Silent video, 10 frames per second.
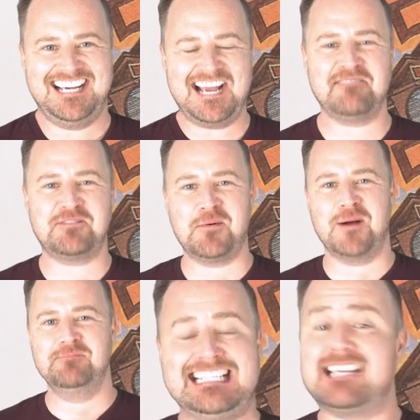Hi
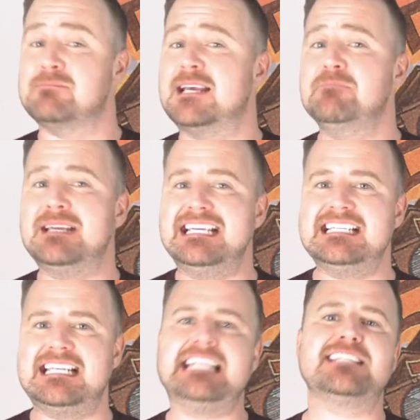everyone. September
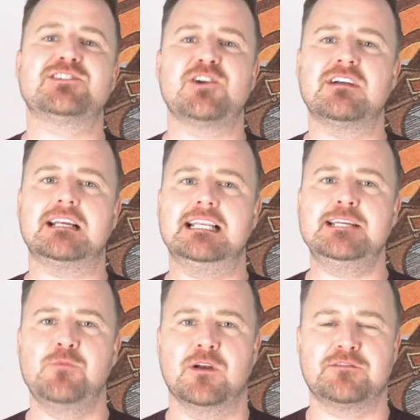is
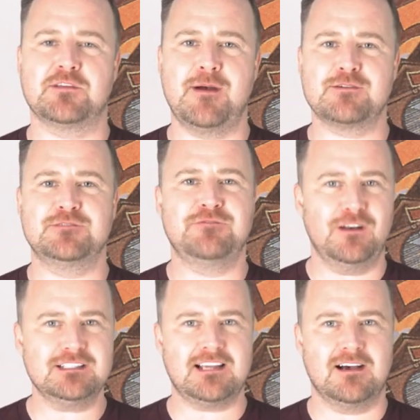historically one of the most
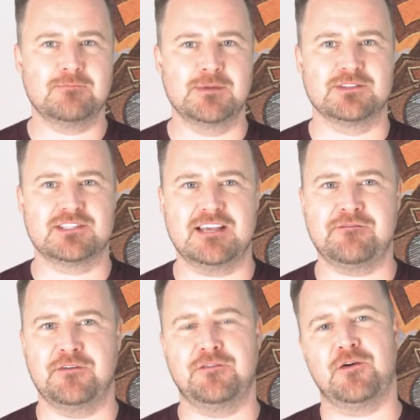volatile months
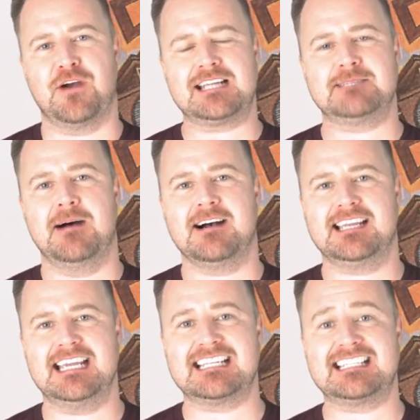for Forex
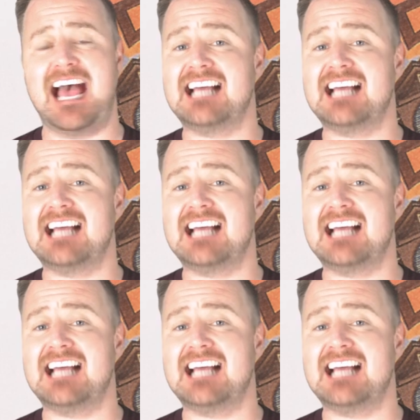markets,